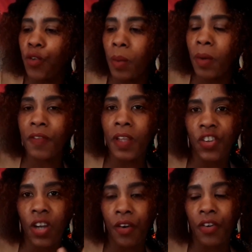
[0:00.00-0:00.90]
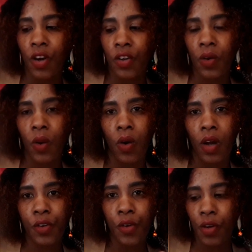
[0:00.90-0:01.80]
Cream of Nature Argan
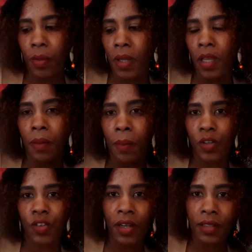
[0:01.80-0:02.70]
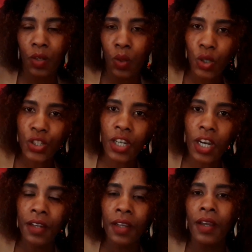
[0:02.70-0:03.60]
Oil Creamy Moisturizing
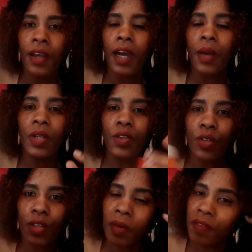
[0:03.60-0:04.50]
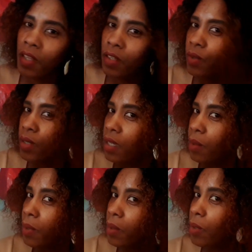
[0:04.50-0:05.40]
Lotion. I will use some of this to
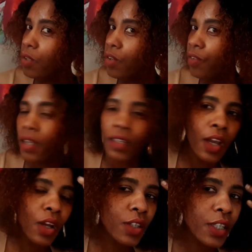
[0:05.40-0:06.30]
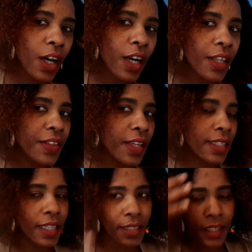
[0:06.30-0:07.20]
keep it moisturized. So
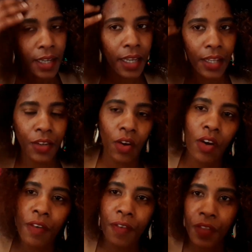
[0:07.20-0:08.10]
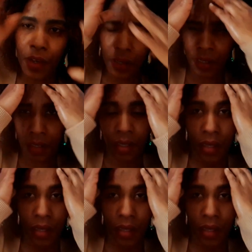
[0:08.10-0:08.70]
this is the end of the